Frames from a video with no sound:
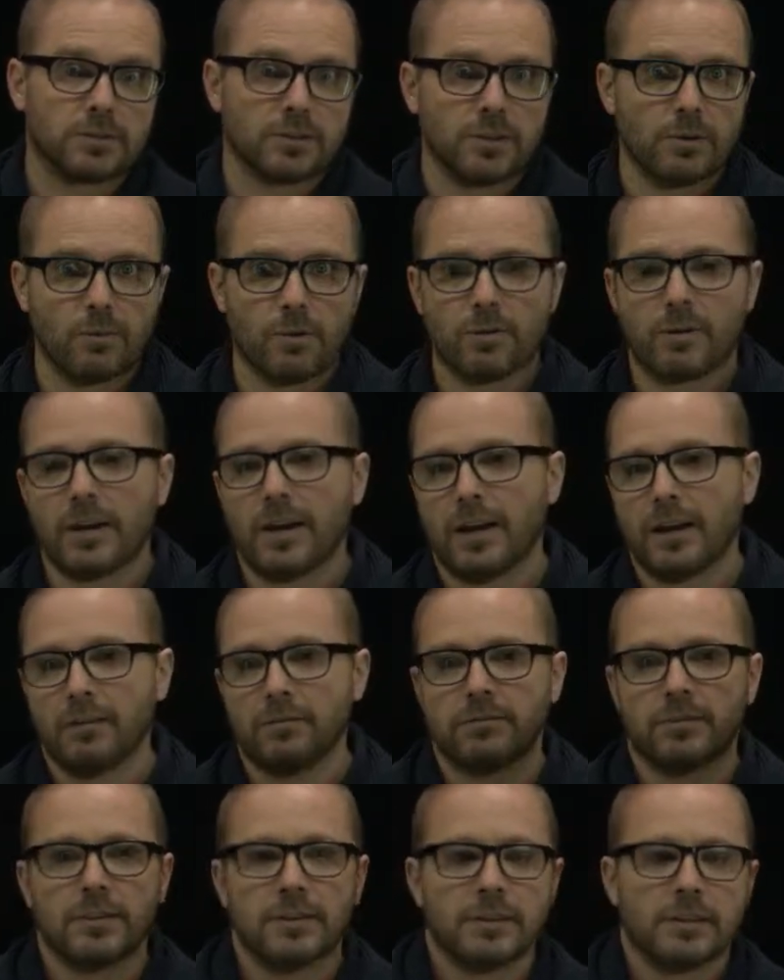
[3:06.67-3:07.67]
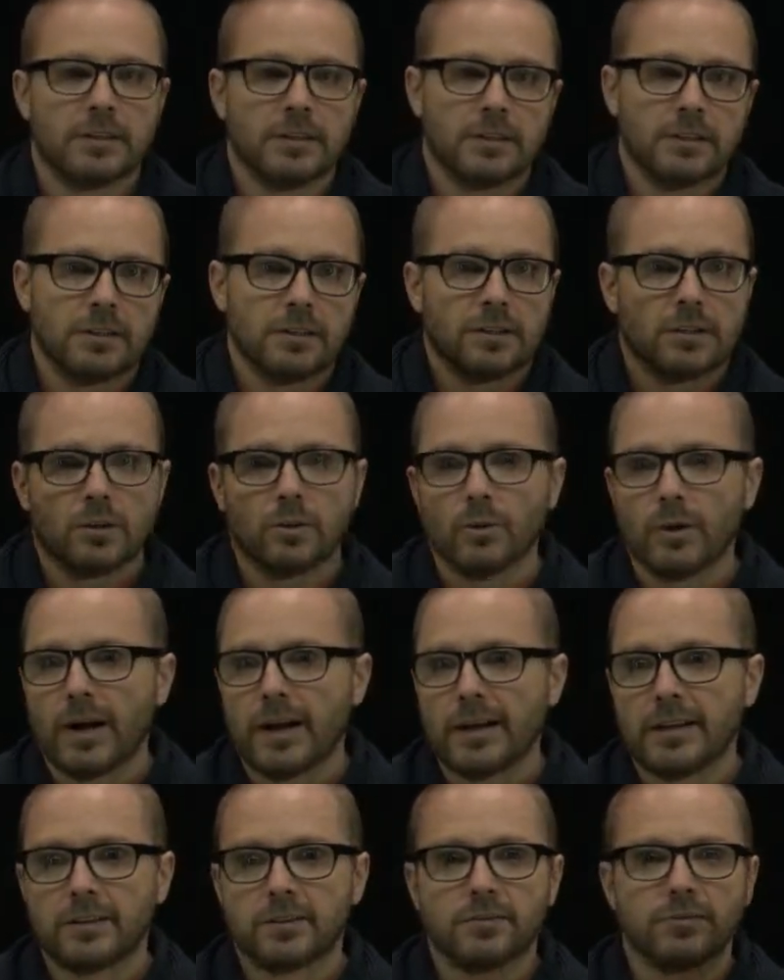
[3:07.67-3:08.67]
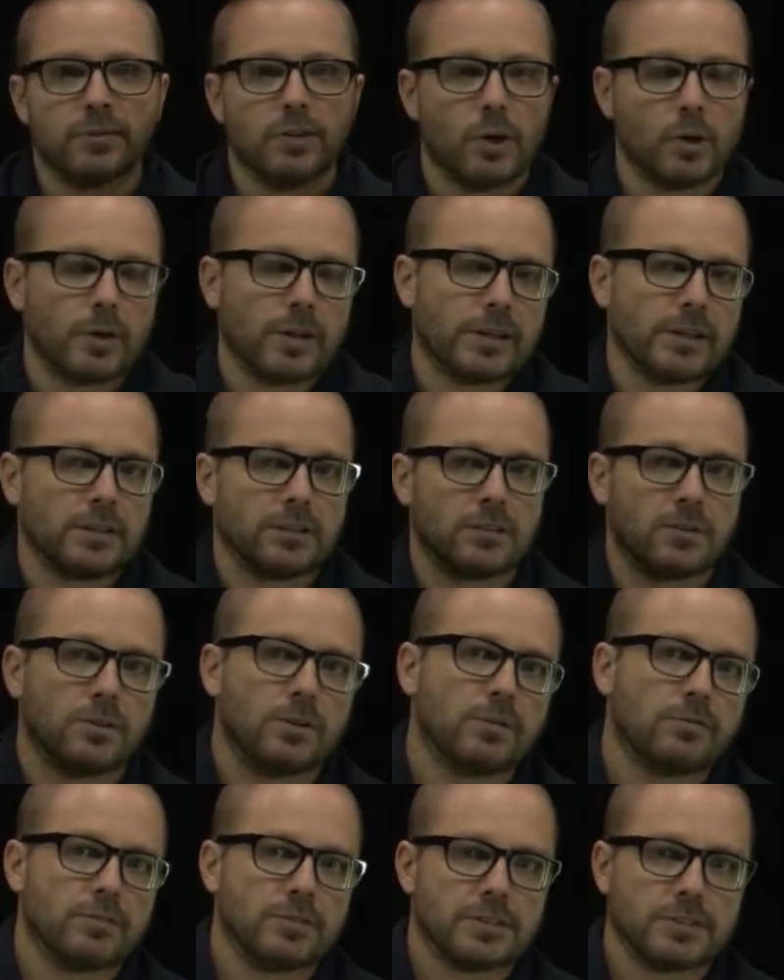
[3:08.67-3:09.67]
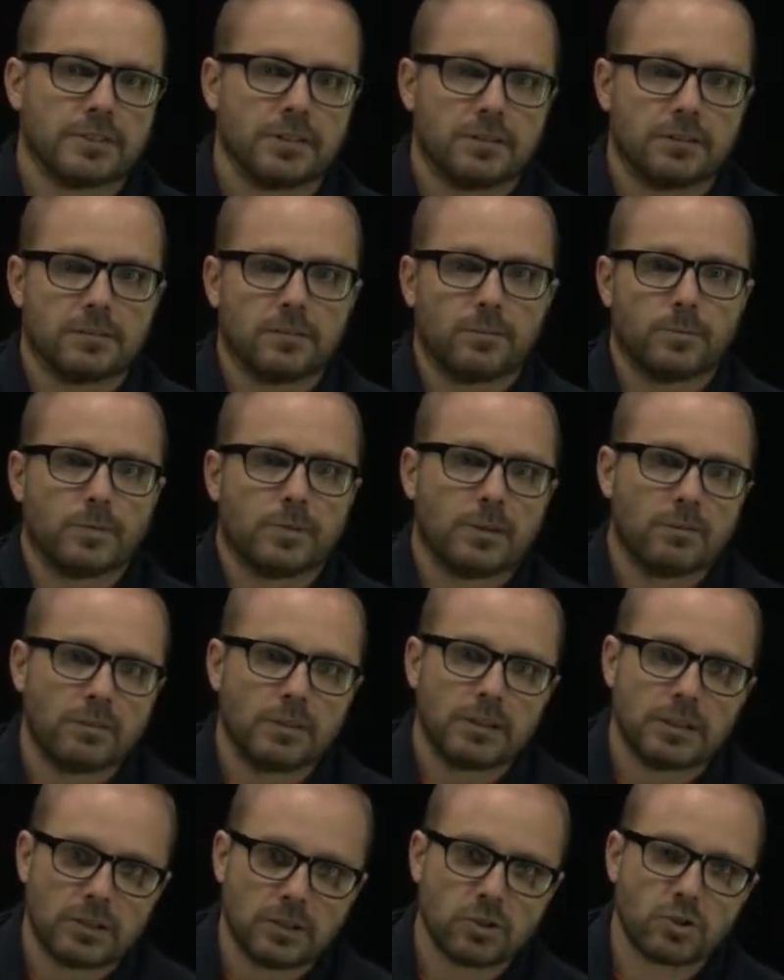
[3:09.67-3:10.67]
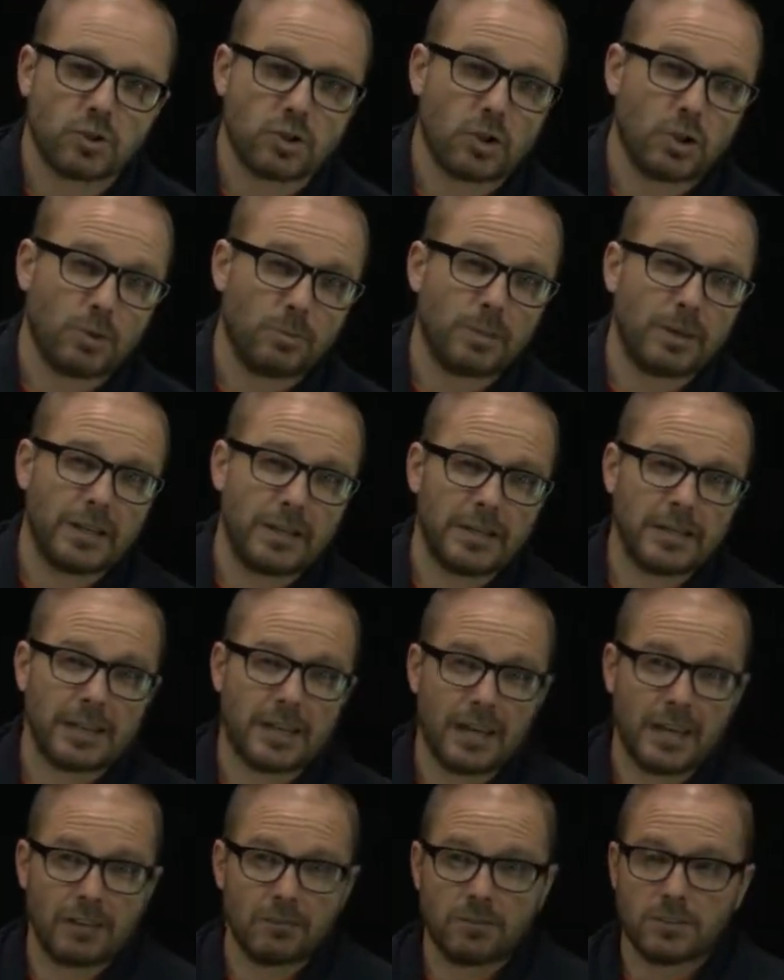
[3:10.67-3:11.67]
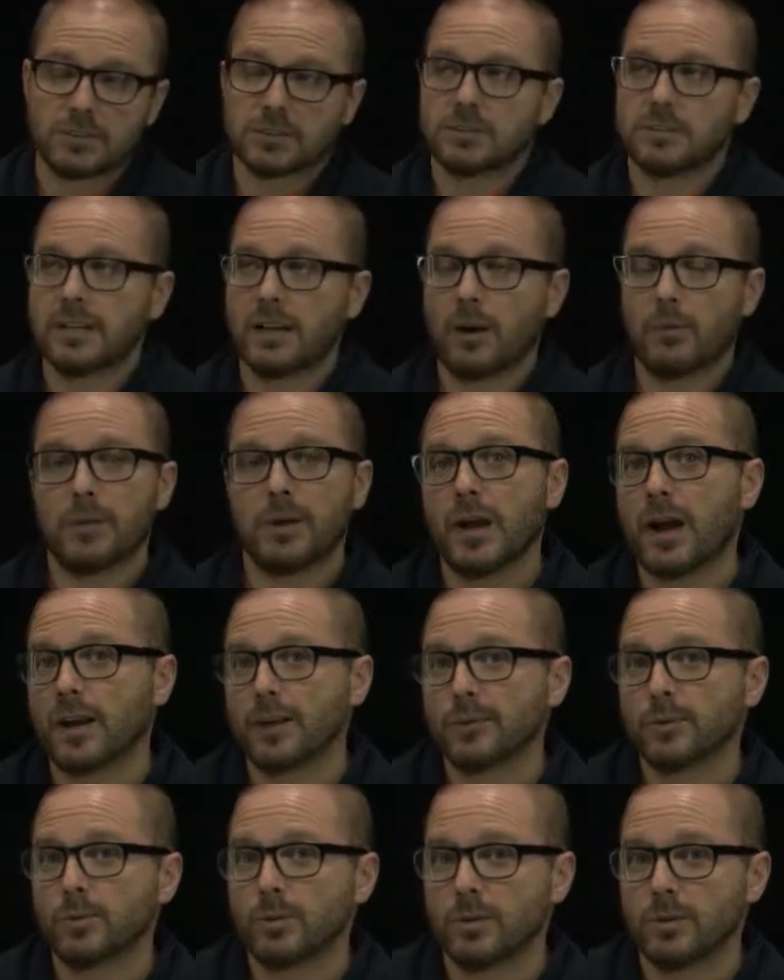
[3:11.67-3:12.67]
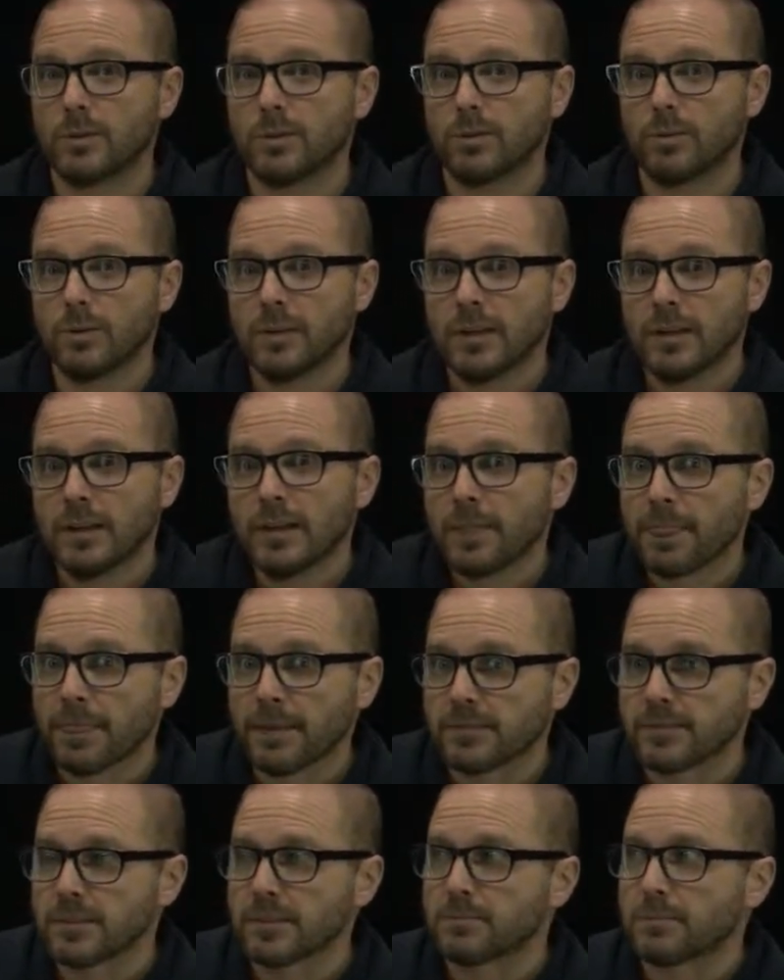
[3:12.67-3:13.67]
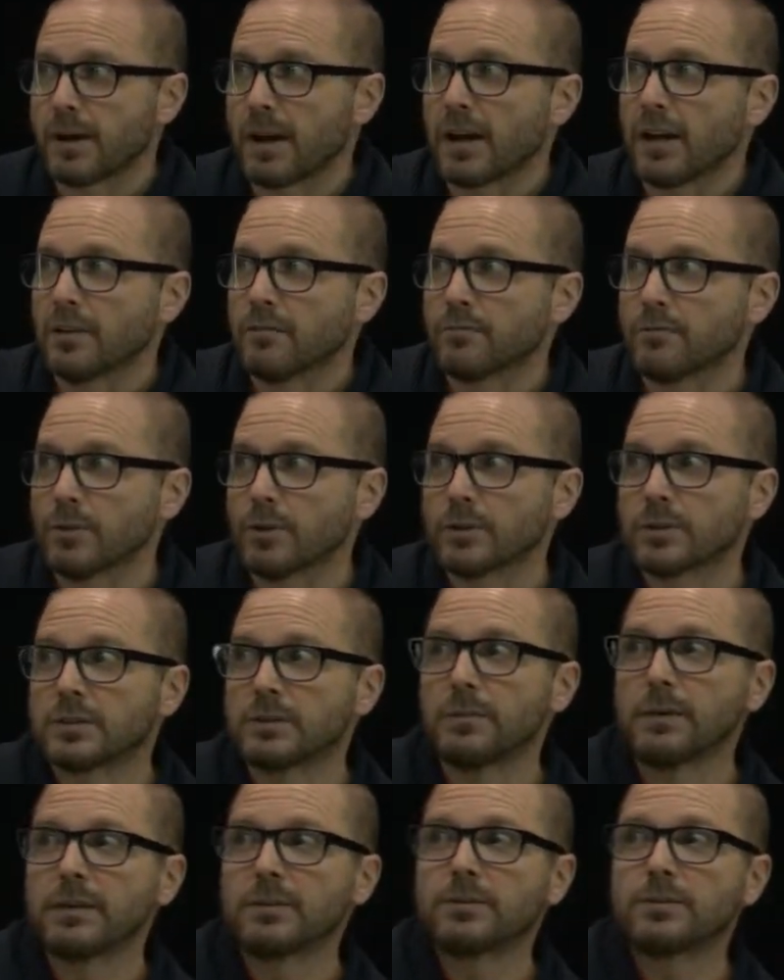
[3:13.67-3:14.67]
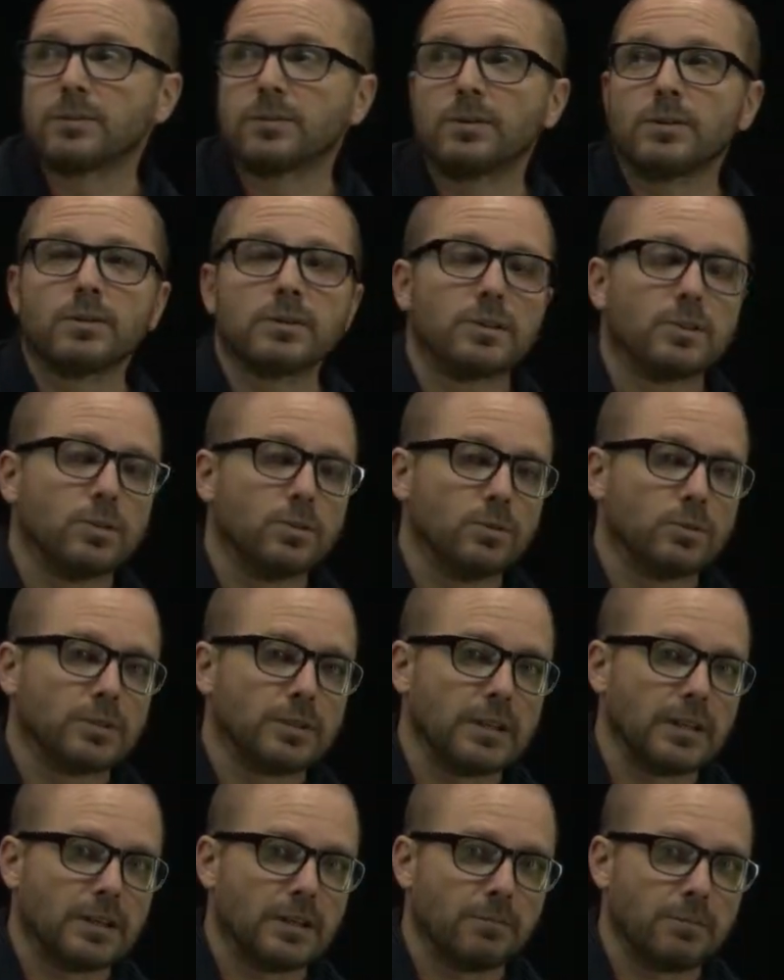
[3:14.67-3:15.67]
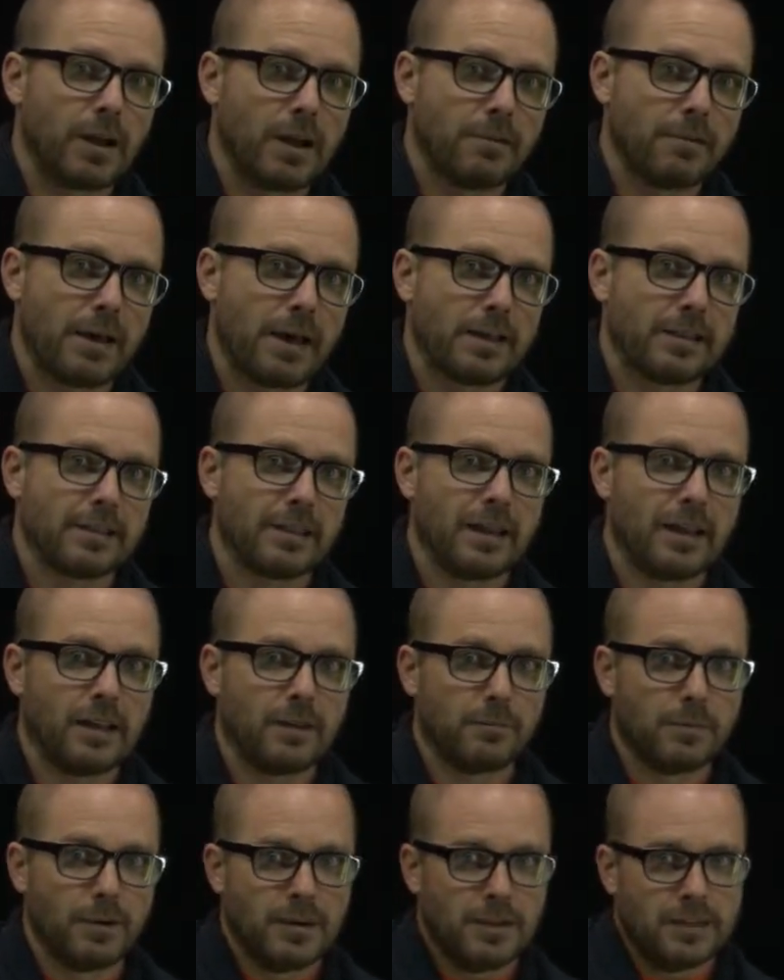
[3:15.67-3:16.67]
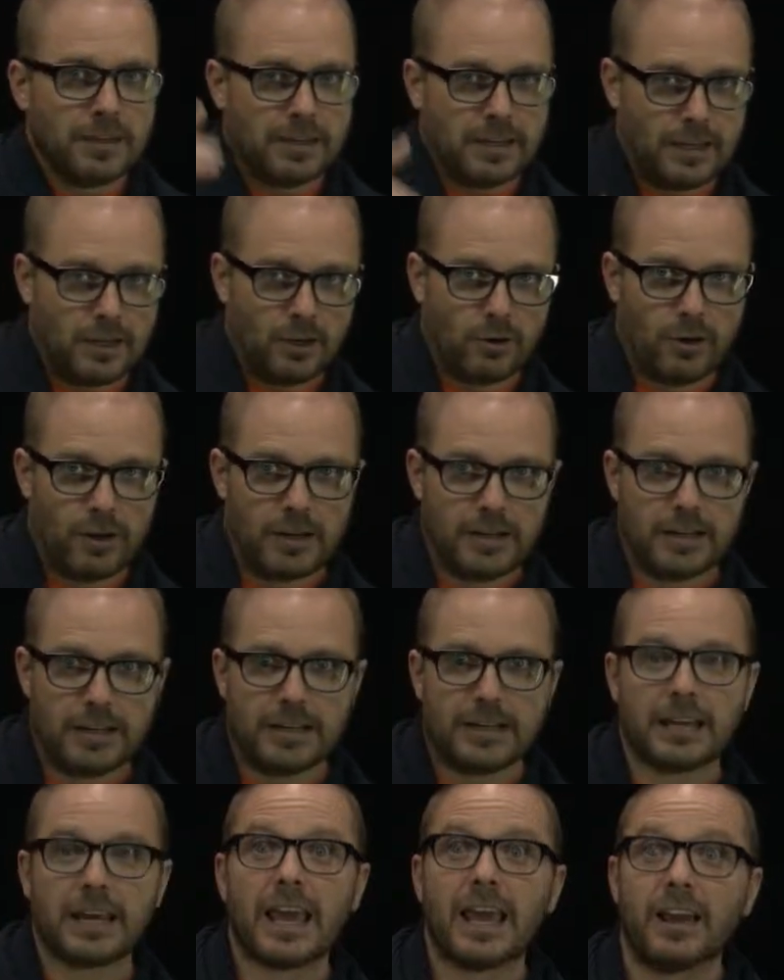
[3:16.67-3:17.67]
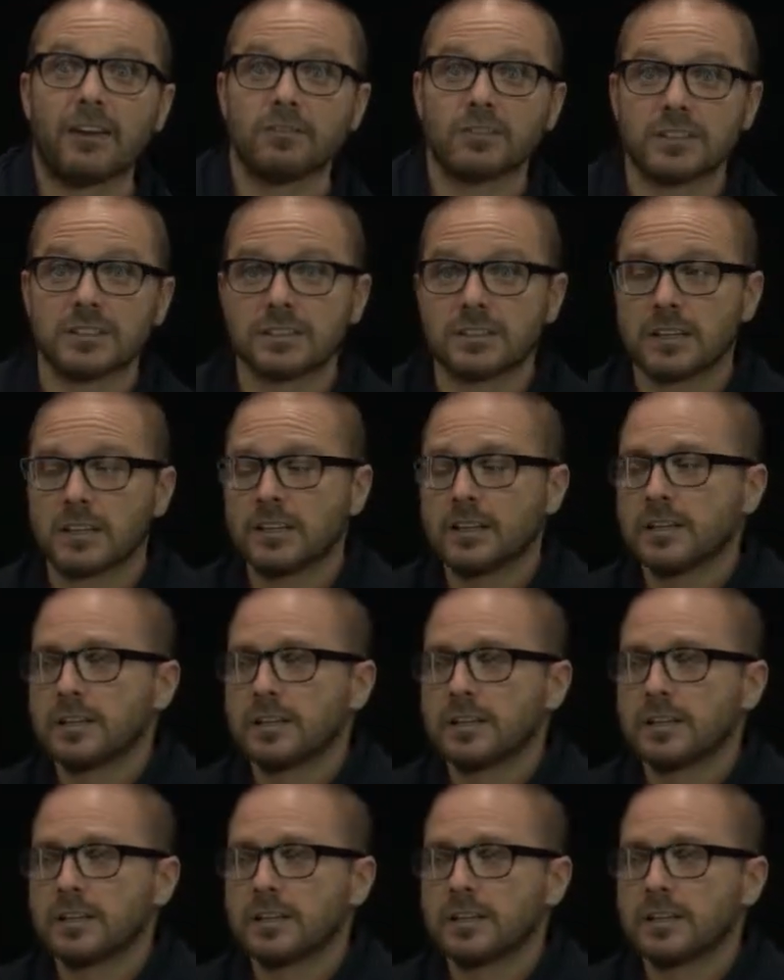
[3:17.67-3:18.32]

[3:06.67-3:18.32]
So you won't have grades floating in two different systems. Everything should be in Canvas. Now, I'll be honest with you, this is my first semester using MyMathLab integrated into Canvas.